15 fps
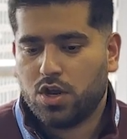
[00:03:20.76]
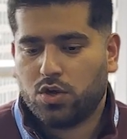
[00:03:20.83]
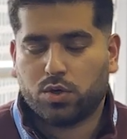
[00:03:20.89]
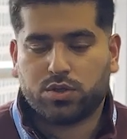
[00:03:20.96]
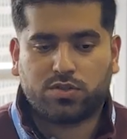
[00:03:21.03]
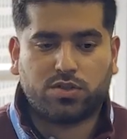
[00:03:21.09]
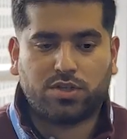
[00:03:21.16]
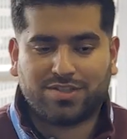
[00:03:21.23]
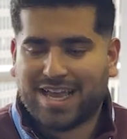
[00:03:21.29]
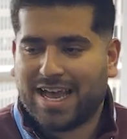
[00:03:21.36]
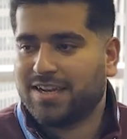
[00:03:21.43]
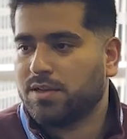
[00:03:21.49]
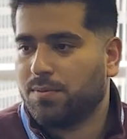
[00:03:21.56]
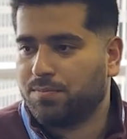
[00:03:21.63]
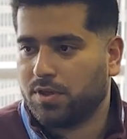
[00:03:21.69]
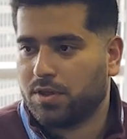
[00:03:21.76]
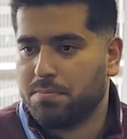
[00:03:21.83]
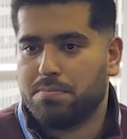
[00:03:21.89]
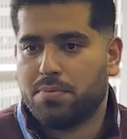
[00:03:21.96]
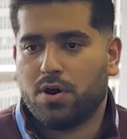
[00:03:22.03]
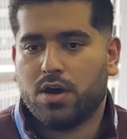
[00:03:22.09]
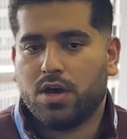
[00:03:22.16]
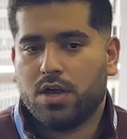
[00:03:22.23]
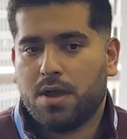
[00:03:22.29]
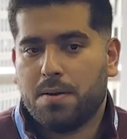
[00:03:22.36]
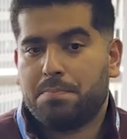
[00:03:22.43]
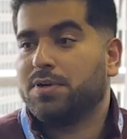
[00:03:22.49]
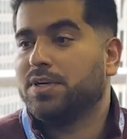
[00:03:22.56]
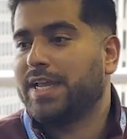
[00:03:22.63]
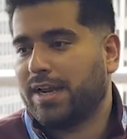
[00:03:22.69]
not just understand something, but
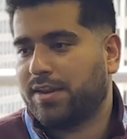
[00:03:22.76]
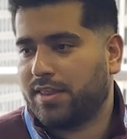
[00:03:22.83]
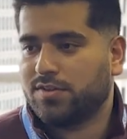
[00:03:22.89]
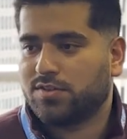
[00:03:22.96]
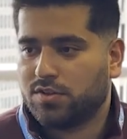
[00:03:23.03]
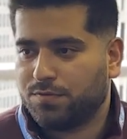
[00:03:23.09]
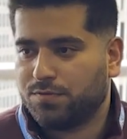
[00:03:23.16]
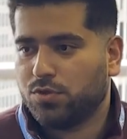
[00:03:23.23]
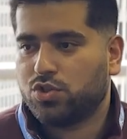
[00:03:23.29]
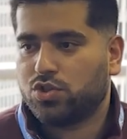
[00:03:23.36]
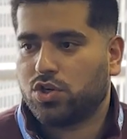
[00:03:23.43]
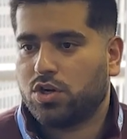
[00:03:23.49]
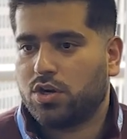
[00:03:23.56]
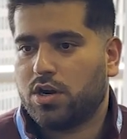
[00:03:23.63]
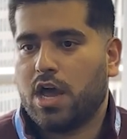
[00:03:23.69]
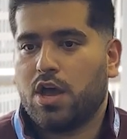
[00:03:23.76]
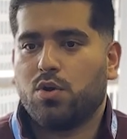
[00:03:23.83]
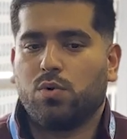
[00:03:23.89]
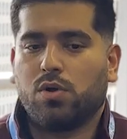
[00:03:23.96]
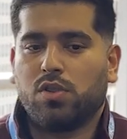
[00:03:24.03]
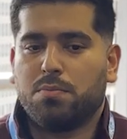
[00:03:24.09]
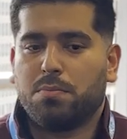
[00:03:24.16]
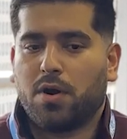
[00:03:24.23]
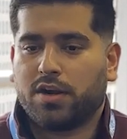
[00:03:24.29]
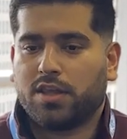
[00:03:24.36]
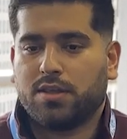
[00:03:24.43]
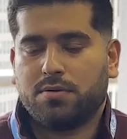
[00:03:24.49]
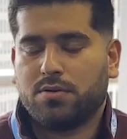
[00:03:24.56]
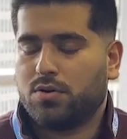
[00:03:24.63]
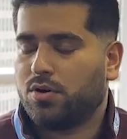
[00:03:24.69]
predict things in the future? How will the
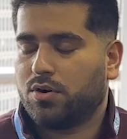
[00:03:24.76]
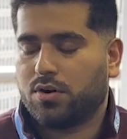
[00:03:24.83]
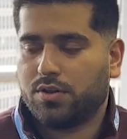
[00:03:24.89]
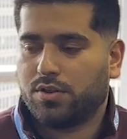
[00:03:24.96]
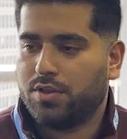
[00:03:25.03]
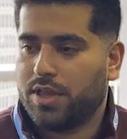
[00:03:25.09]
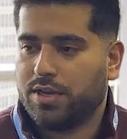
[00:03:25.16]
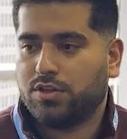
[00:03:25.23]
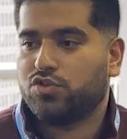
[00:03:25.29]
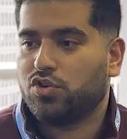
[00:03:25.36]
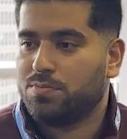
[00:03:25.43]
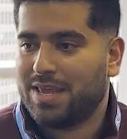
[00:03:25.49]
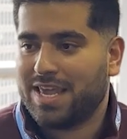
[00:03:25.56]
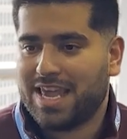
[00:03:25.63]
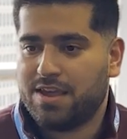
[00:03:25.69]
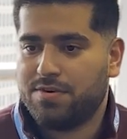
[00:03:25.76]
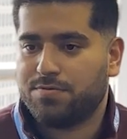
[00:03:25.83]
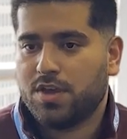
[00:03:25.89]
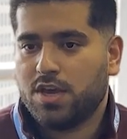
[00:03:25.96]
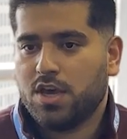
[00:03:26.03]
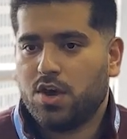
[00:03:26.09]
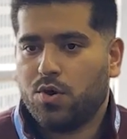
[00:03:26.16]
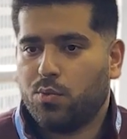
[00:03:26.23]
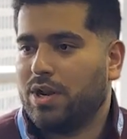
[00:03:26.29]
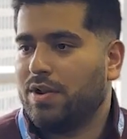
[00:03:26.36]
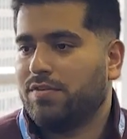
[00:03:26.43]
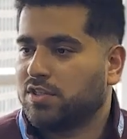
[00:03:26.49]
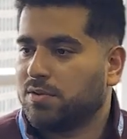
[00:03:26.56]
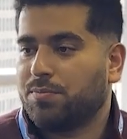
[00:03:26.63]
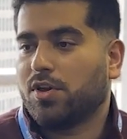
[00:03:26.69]
market or the industry behave
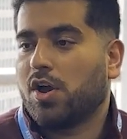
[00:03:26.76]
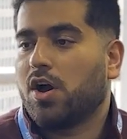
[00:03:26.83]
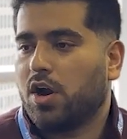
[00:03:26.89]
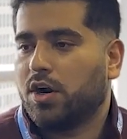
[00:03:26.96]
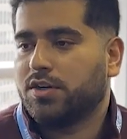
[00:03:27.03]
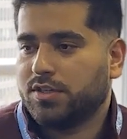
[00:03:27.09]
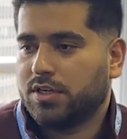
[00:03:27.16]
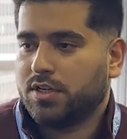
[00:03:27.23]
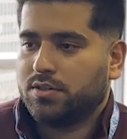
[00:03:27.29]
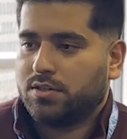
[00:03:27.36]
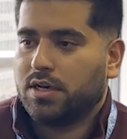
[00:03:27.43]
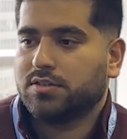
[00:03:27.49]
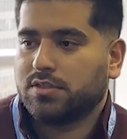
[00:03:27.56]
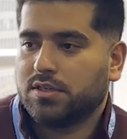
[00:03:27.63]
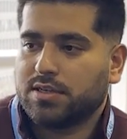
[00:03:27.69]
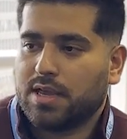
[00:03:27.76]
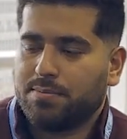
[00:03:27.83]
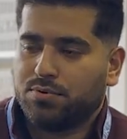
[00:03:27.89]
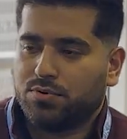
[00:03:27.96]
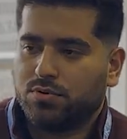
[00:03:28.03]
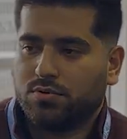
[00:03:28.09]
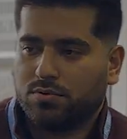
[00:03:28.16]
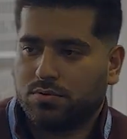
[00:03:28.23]
whenever something occurs in it, as an example?